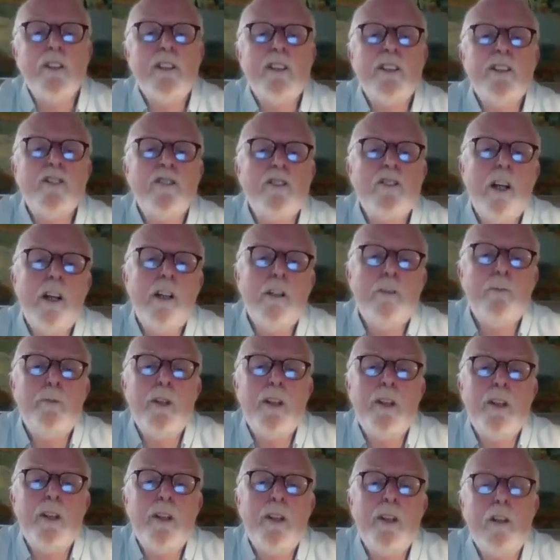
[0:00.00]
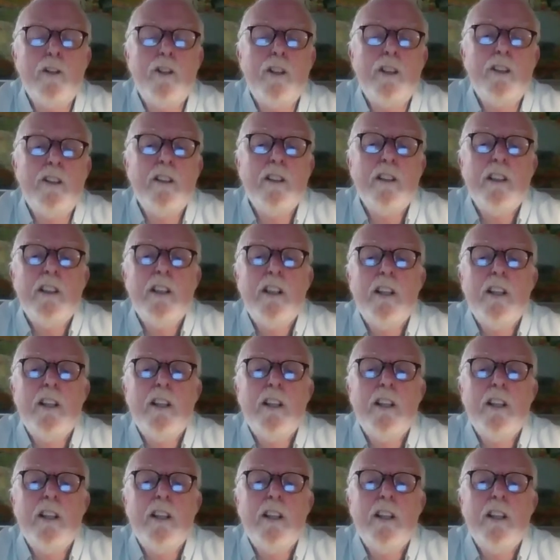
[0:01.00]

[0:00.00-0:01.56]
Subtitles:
and it has now been included